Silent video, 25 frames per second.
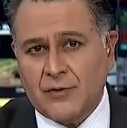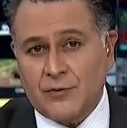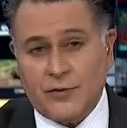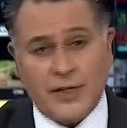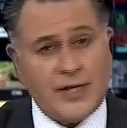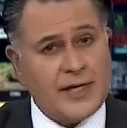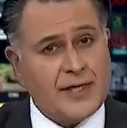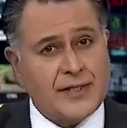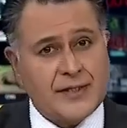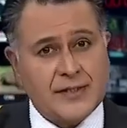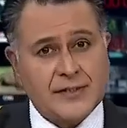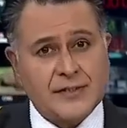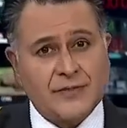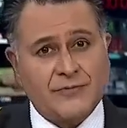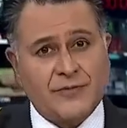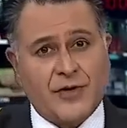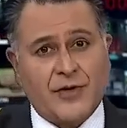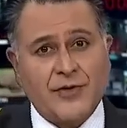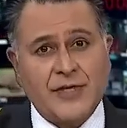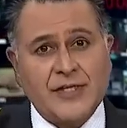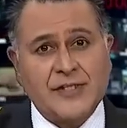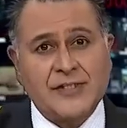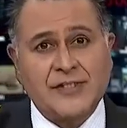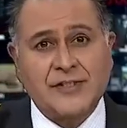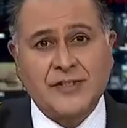really, there's a
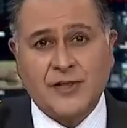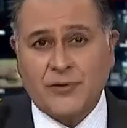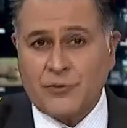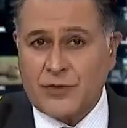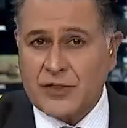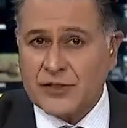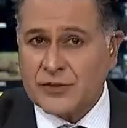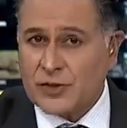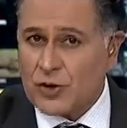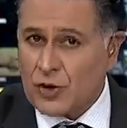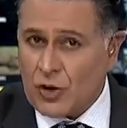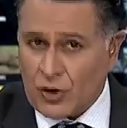very serious